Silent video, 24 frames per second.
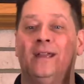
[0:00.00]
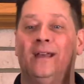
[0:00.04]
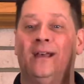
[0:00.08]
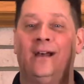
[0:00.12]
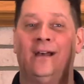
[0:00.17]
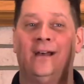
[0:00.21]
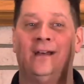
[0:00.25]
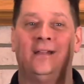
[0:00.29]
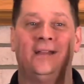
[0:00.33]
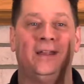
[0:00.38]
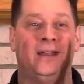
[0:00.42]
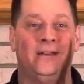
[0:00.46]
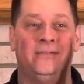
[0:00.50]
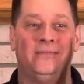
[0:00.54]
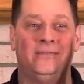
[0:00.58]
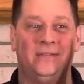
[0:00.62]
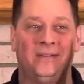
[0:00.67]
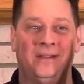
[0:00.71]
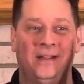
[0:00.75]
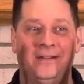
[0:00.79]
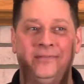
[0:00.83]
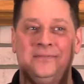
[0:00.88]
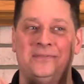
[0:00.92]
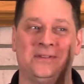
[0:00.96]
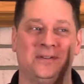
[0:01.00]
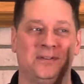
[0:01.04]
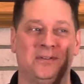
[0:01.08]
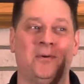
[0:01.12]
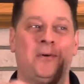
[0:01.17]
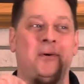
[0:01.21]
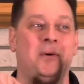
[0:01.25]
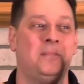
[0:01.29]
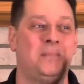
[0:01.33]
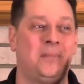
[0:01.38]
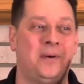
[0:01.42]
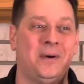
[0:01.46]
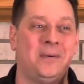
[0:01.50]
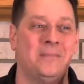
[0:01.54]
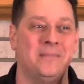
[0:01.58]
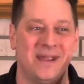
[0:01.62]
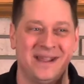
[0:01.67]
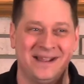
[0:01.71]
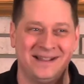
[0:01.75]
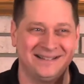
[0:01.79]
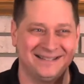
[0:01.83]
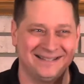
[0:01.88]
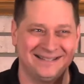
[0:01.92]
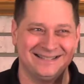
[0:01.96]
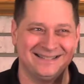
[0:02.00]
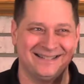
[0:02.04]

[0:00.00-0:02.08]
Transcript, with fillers: uh, if if the Lord permit.